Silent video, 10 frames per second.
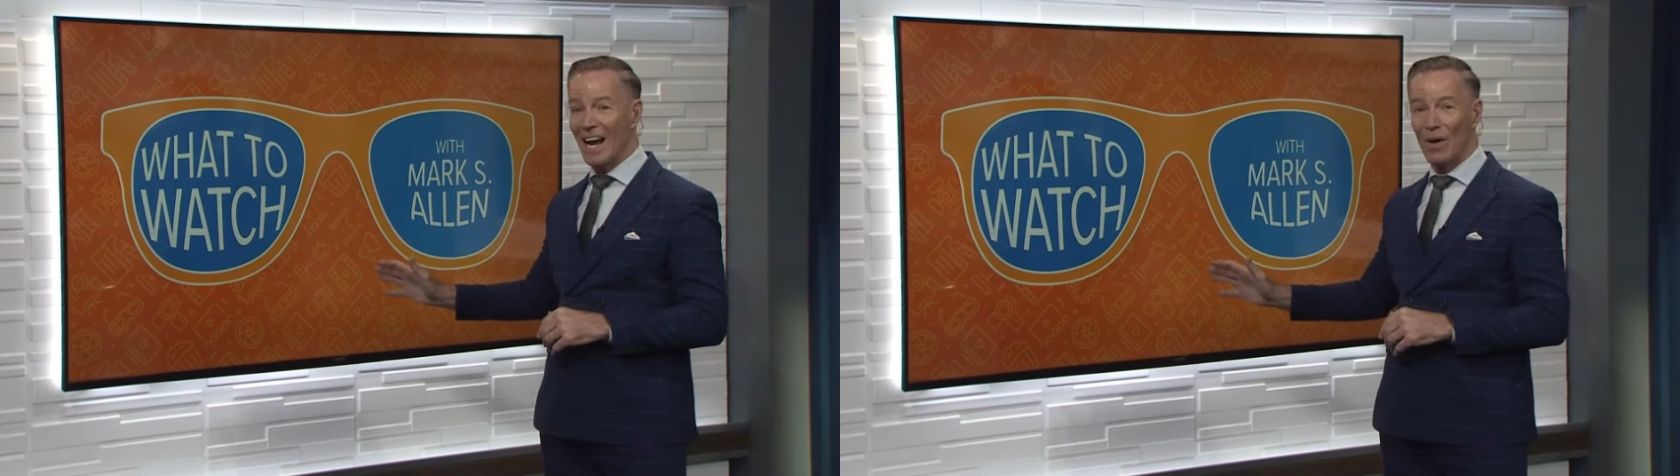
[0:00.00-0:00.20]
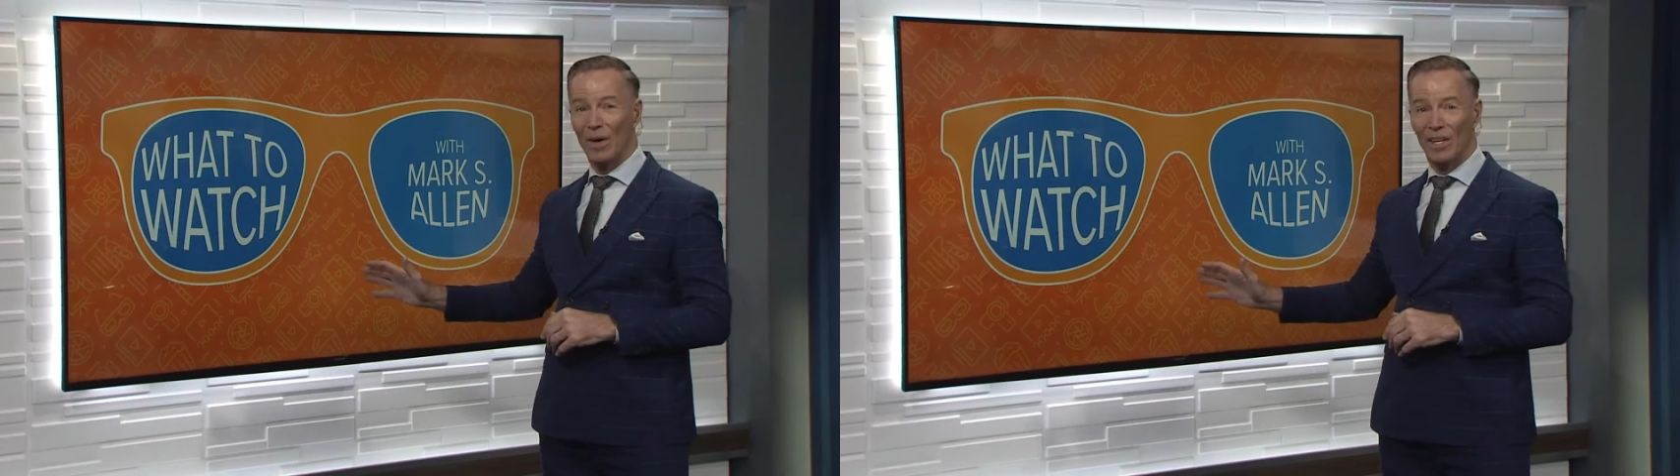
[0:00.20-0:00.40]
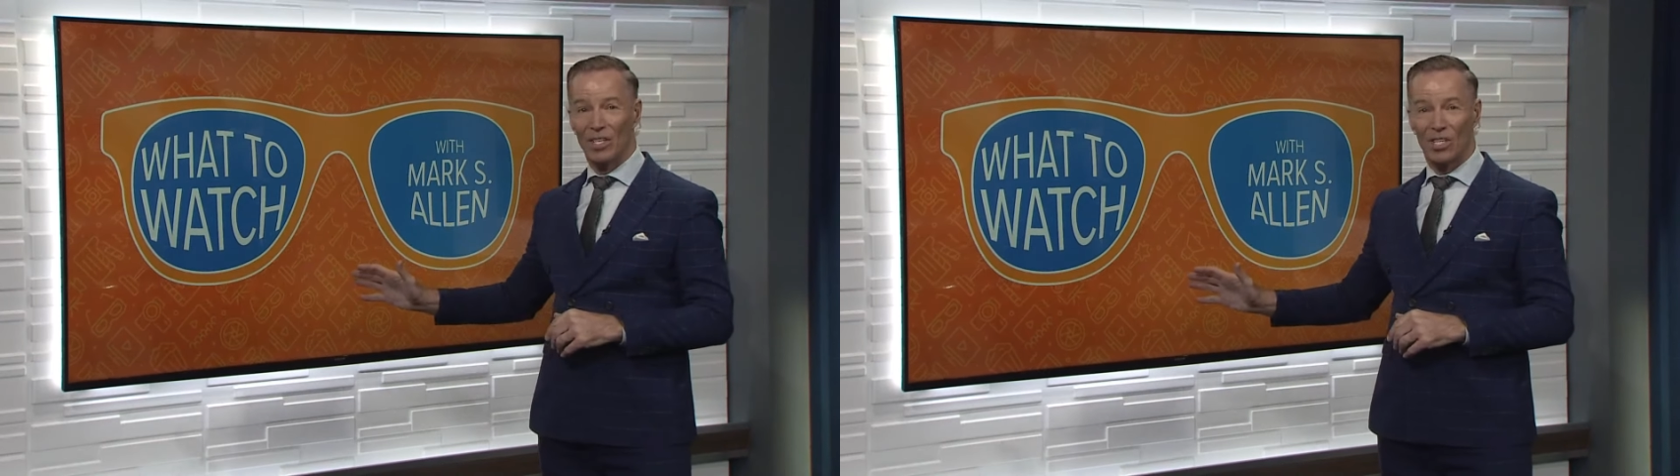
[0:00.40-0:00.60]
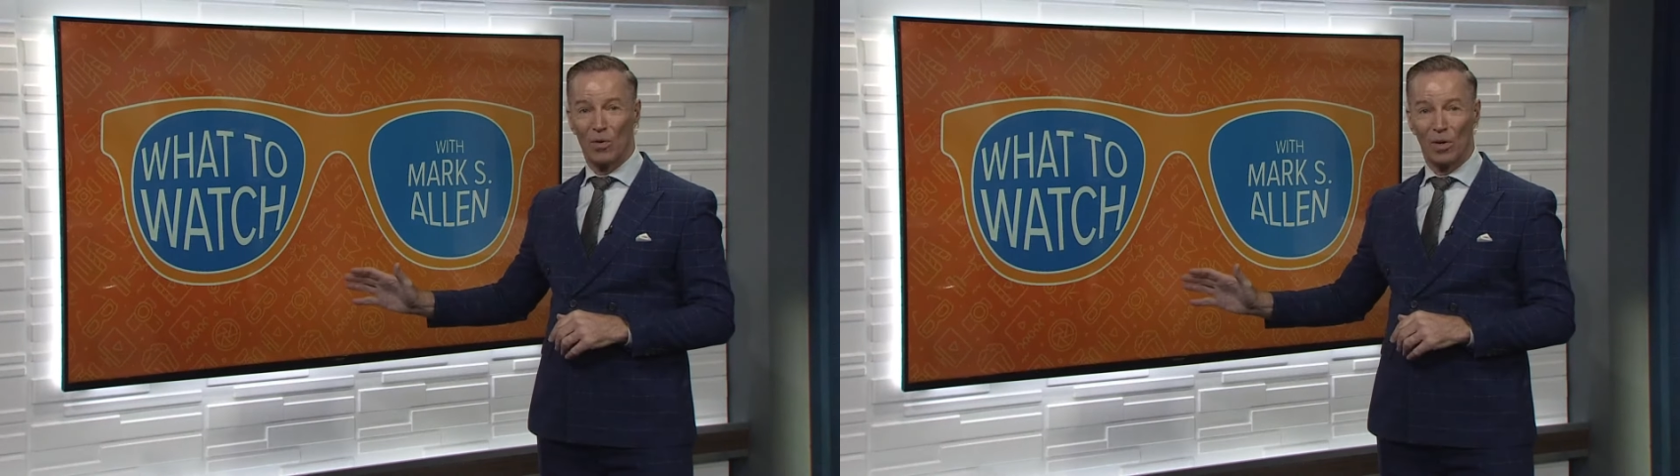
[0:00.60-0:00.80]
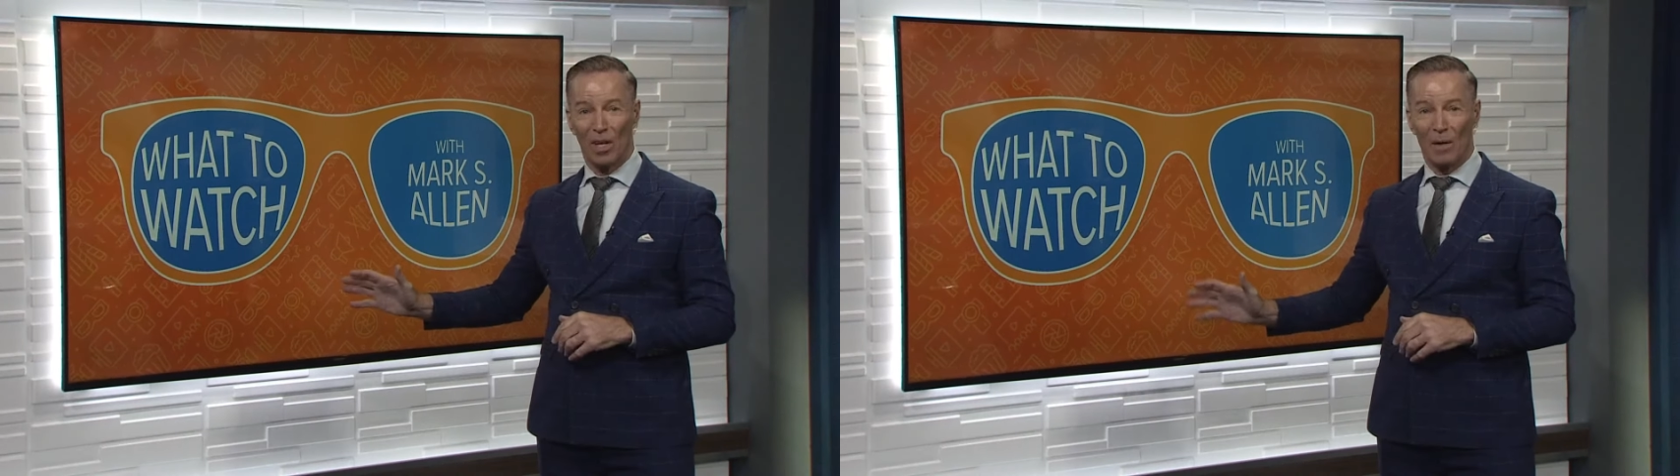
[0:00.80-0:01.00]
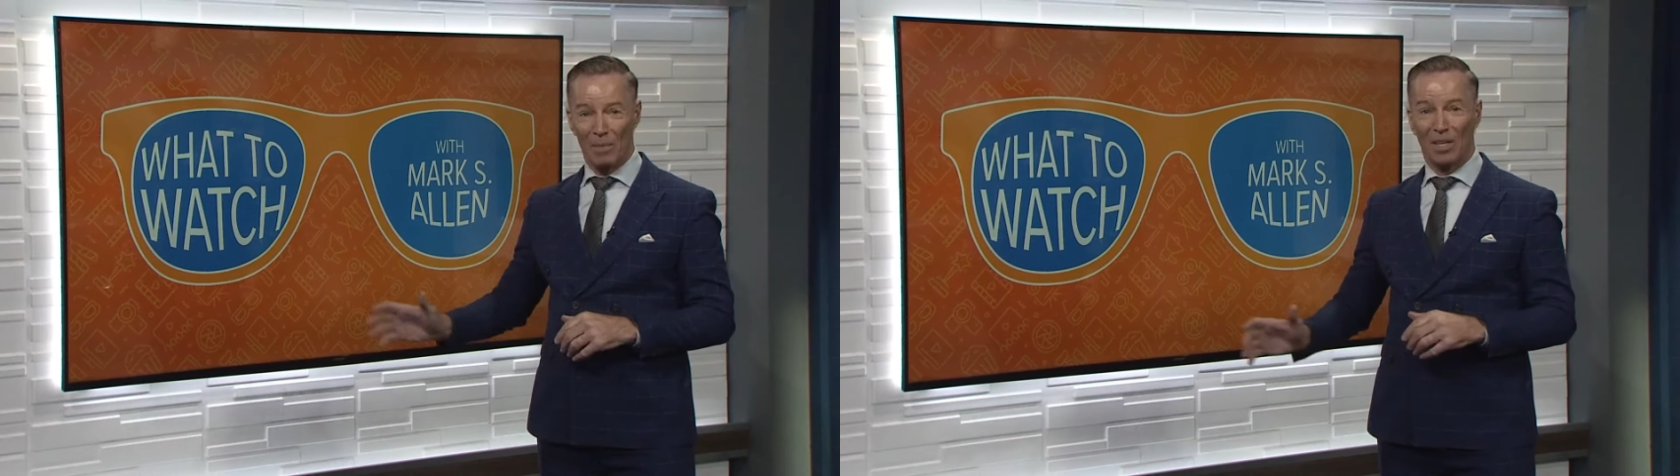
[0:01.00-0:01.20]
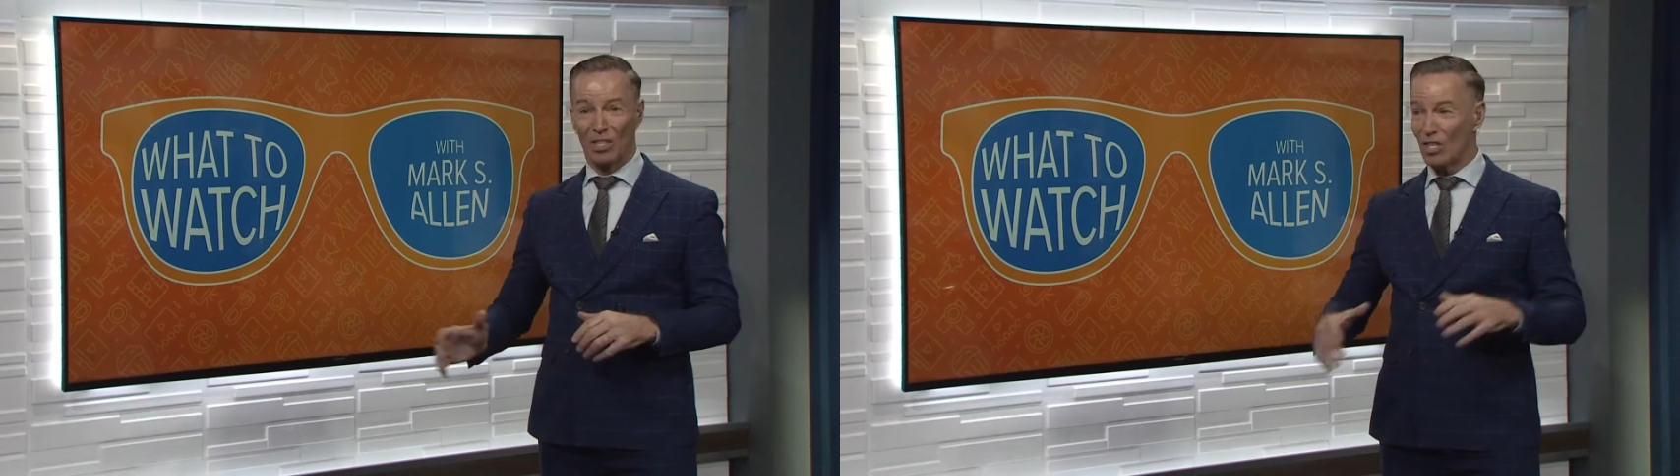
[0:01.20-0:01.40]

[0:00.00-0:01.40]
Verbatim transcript: Aaron is in real life because